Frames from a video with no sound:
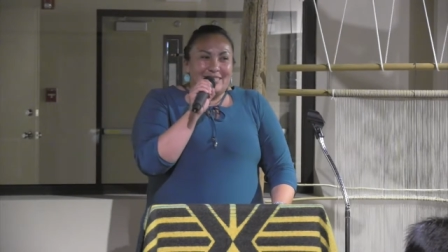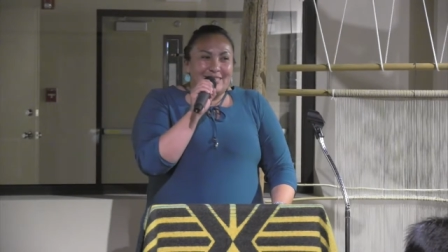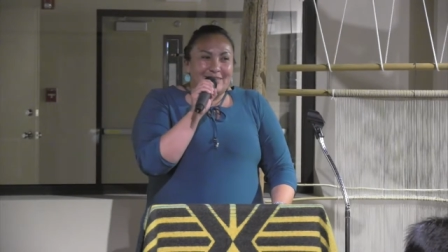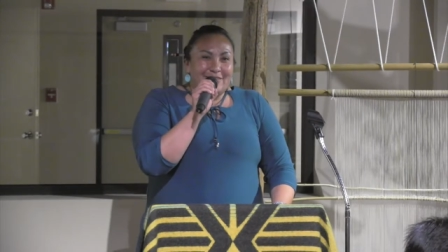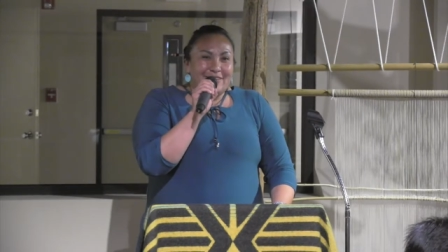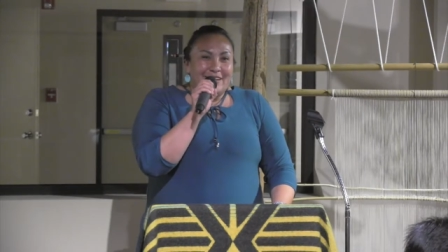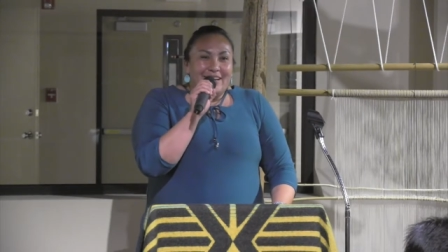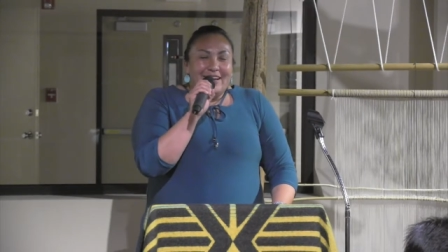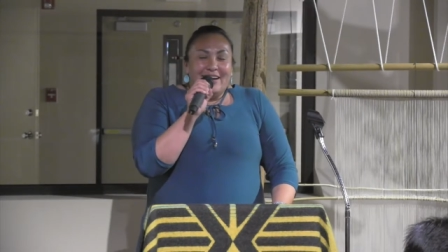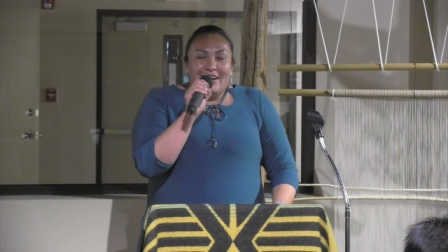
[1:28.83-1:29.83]
So
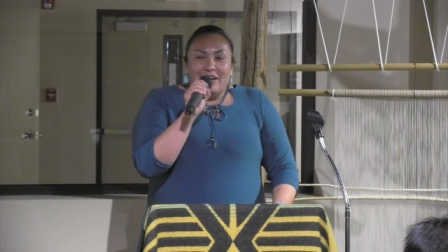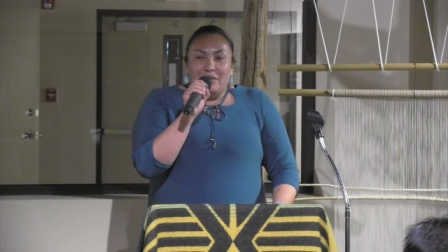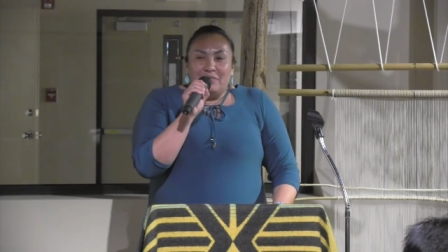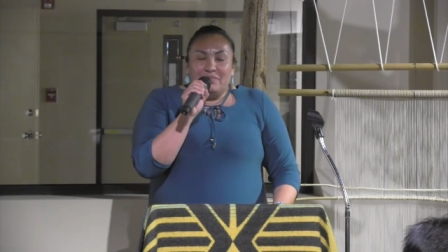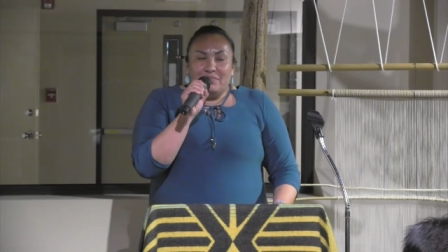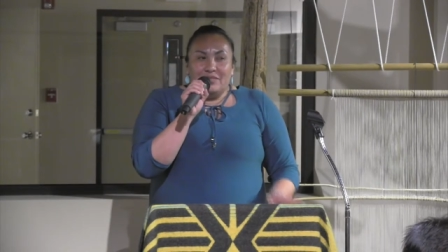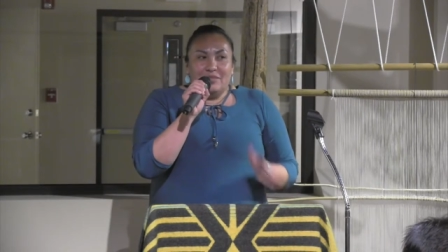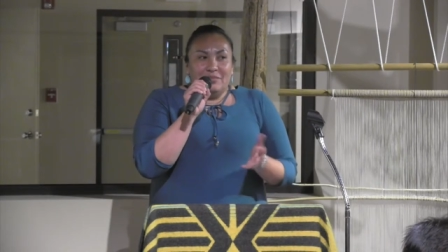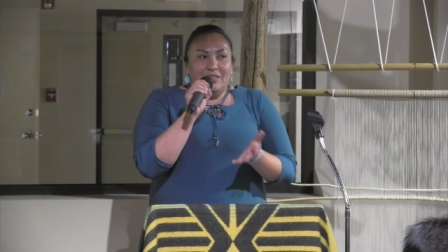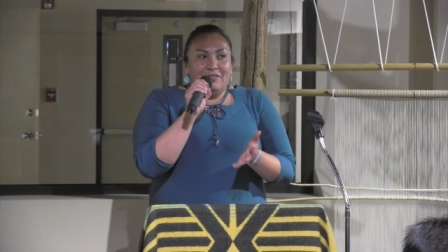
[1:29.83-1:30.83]
um,
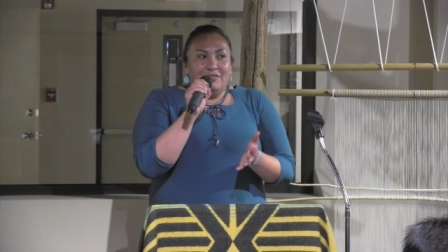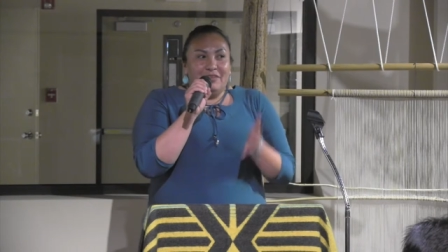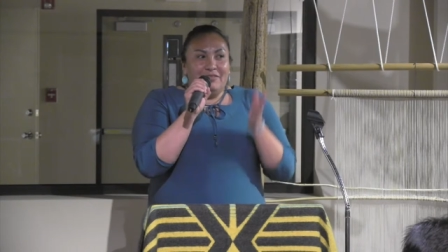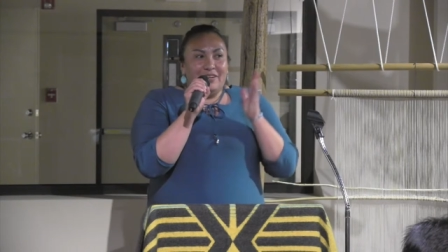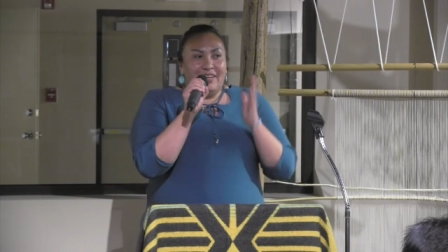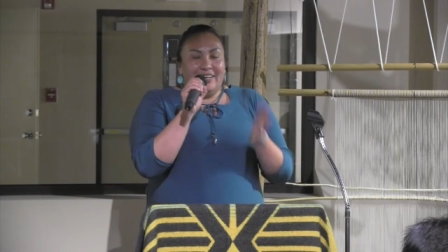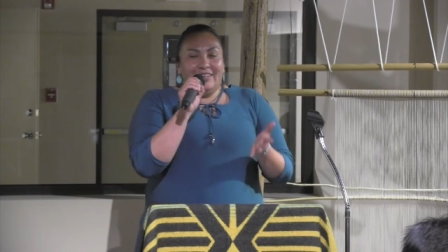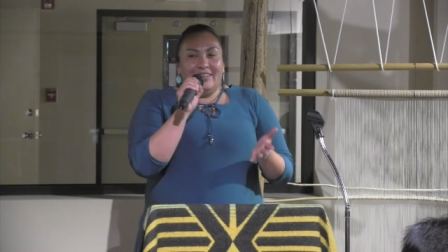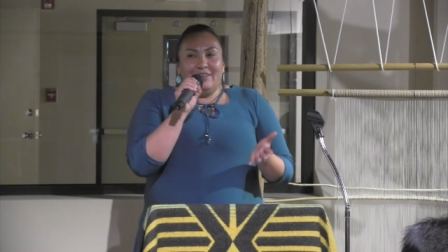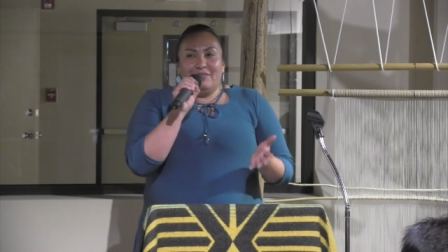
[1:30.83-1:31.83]
do me a favor
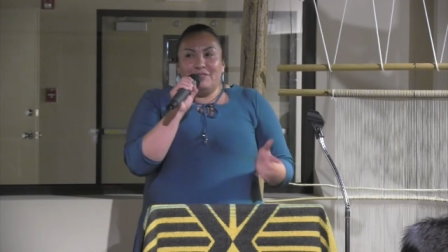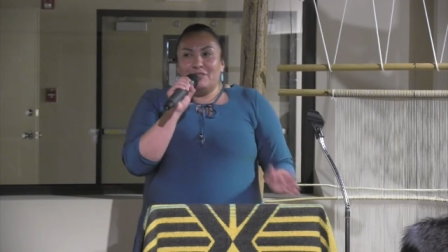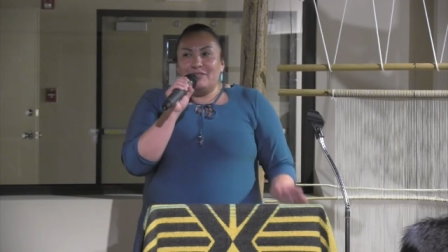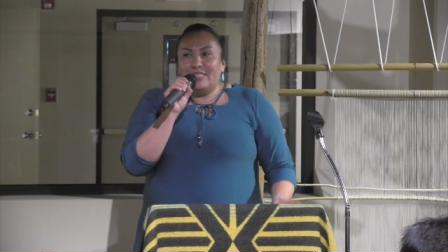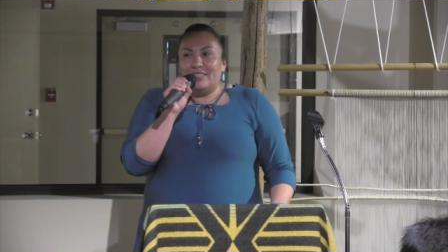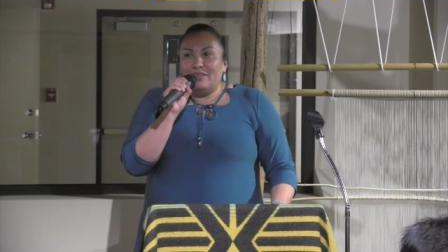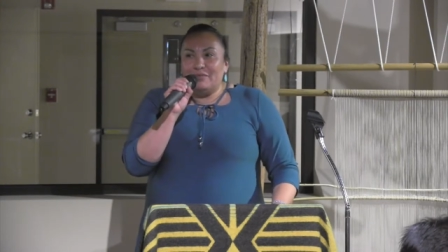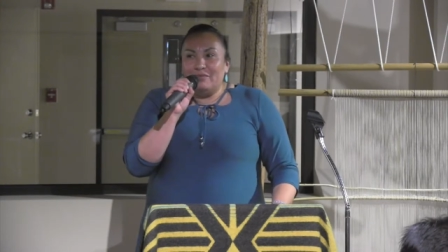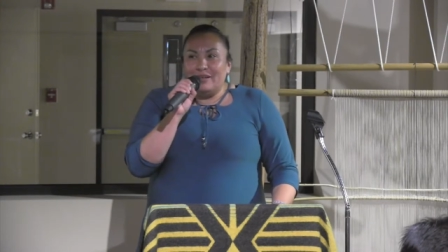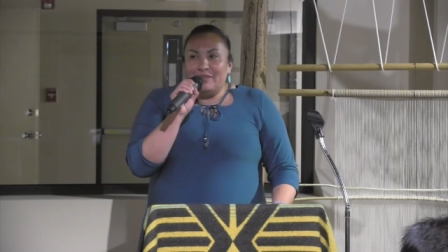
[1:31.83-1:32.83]
and give Teresa a
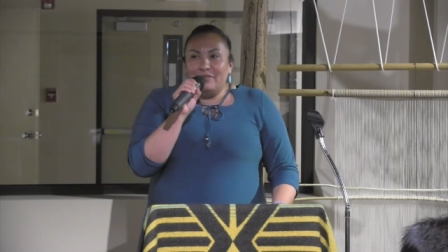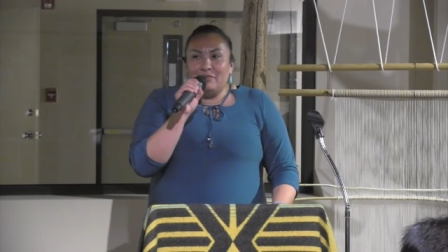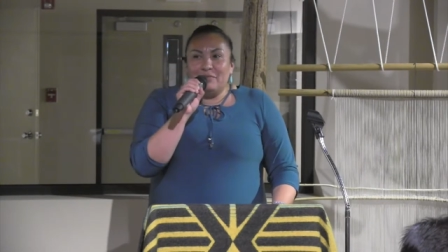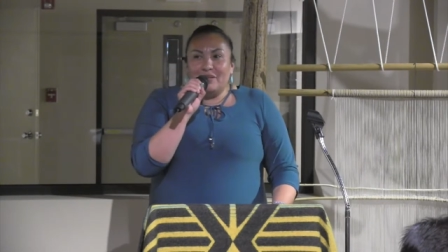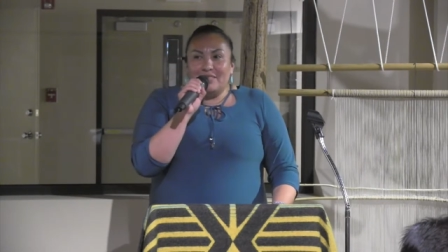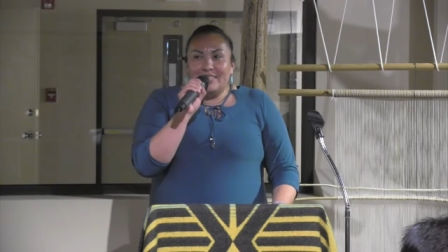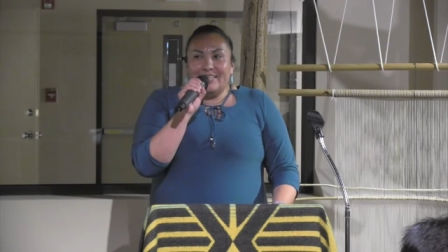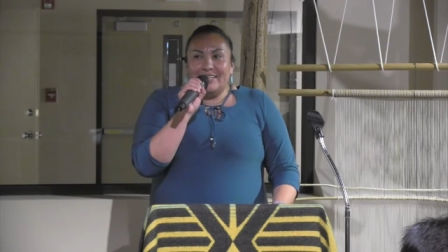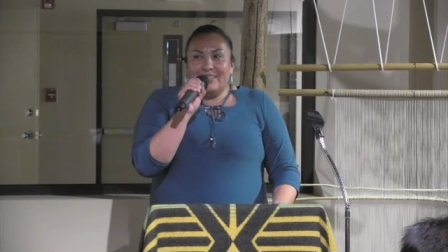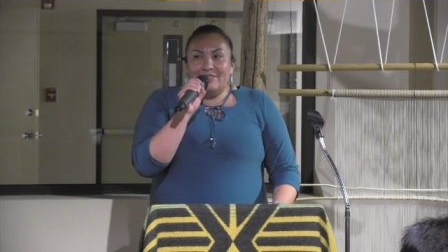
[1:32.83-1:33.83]
round of applause again.